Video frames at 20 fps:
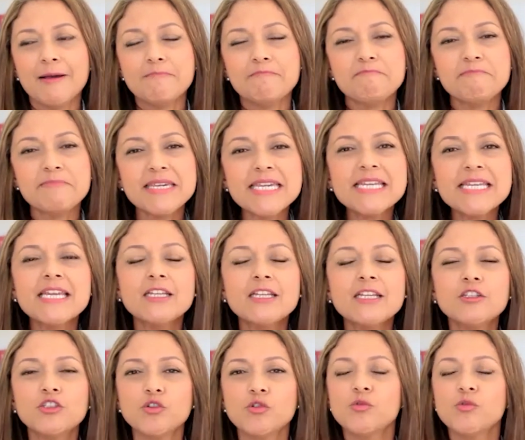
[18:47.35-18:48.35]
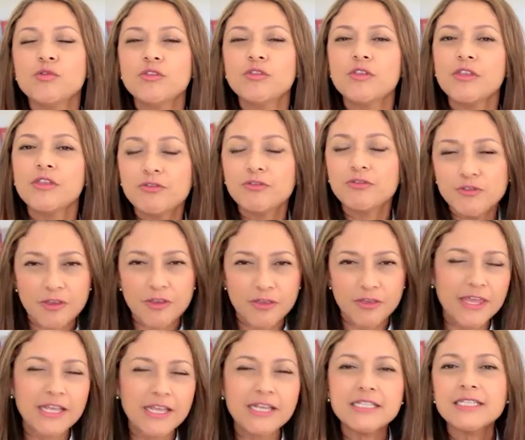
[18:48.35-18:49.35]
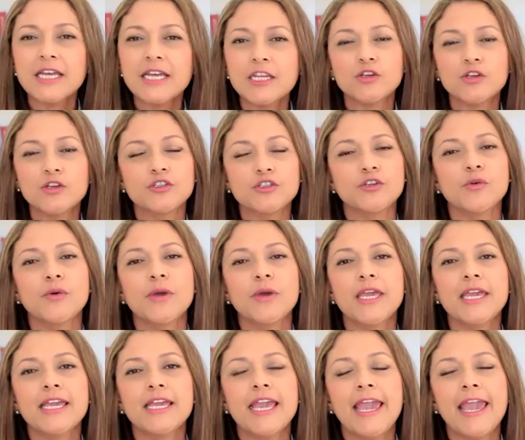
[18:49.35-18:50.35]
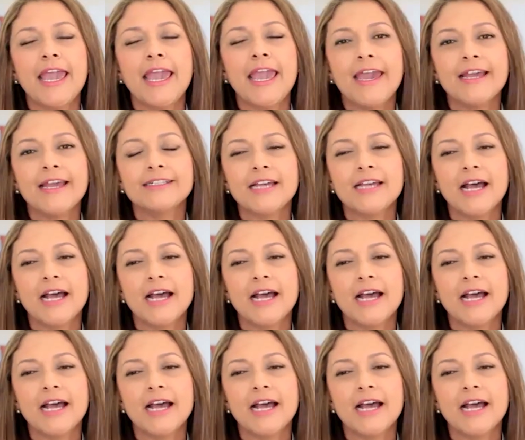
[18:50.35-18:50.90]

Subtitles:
meaning to the things that you're doing, and